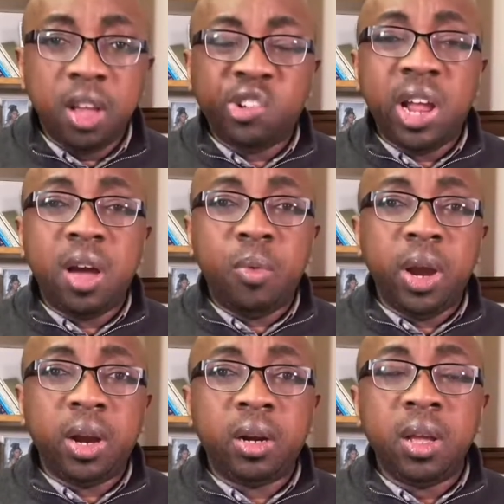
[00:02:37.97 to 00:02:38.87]

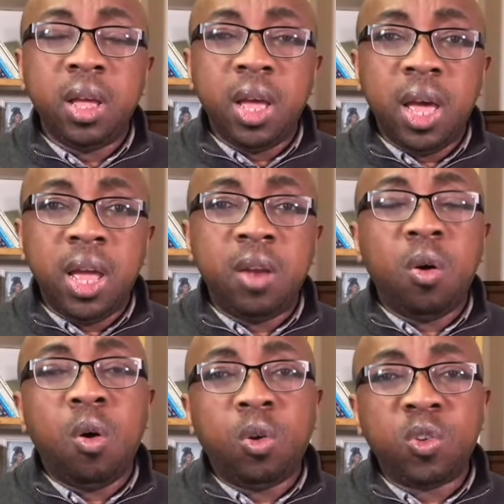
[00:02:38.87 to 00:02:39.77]
Shadowware, and
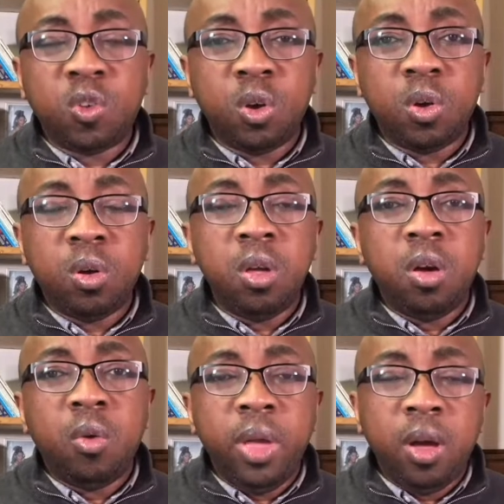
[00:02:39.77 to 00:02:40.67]
also
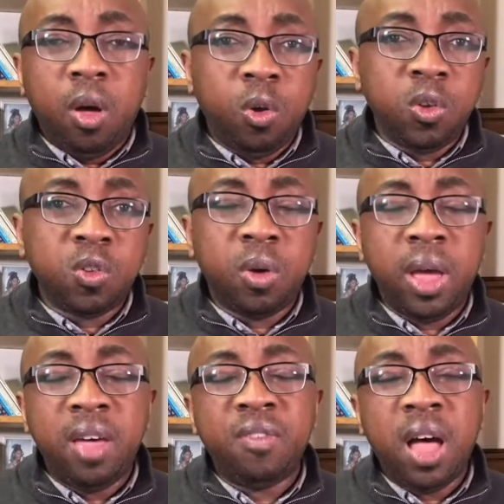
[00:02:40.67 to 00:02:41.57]
we also
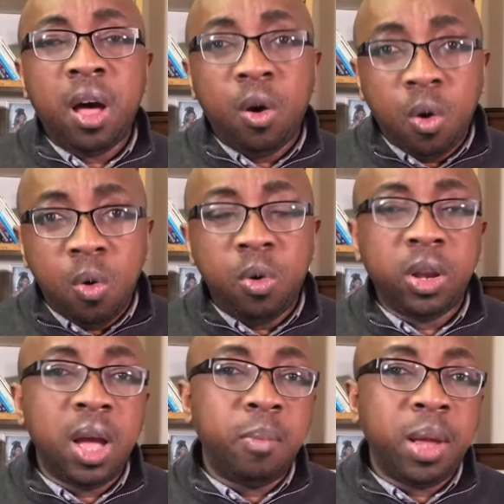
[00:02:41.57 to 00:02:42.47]
have our
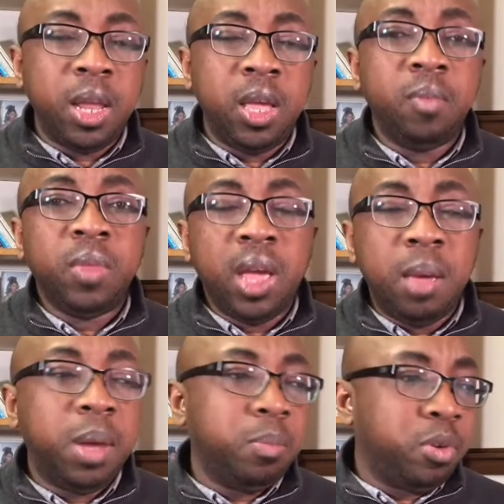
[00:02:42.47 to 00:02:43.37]
own company,
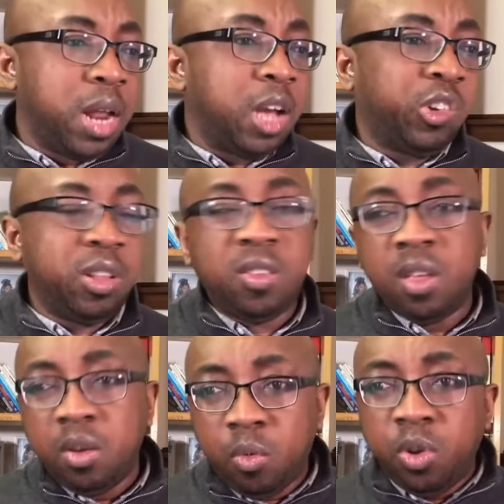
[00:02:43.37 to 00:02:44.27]
Amen Productions,
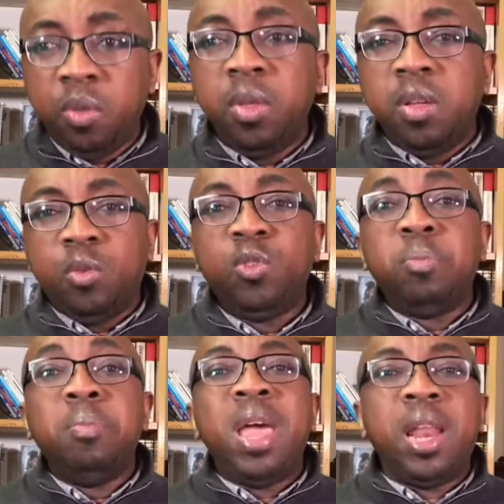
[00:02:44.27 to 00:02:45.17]
who
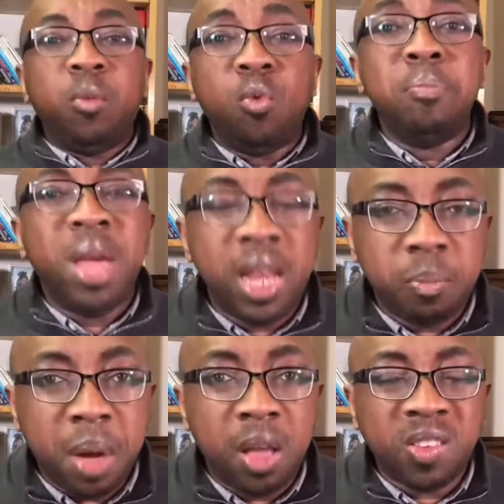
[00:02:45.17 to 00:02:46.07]
made
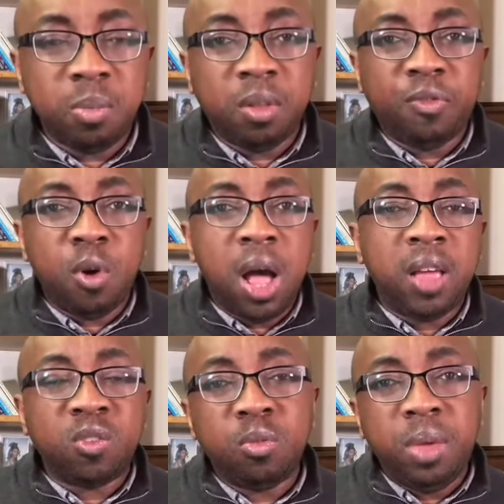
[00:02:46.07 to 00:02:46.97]
it possible for
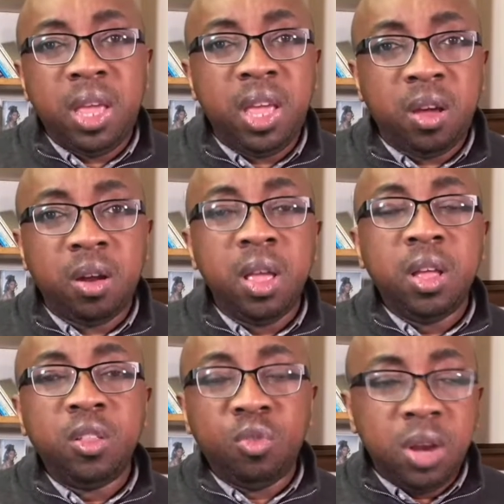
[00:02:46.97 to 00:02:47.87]
us to be here
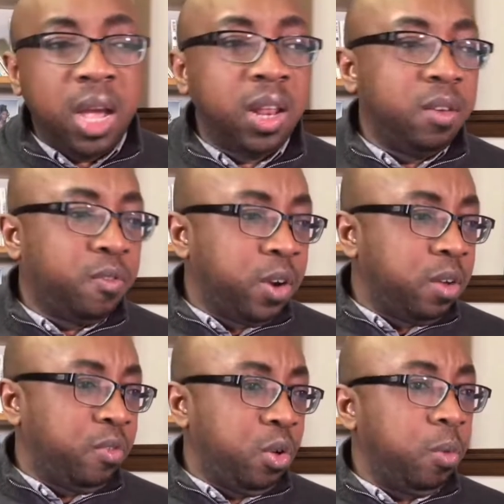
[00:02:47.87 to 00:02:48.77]
tonight in front
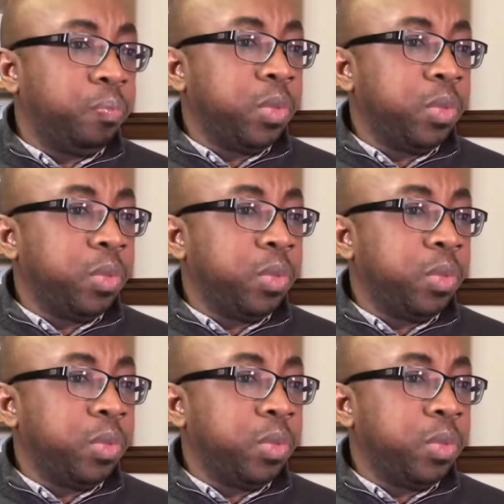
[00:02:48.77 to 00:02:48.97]
of you.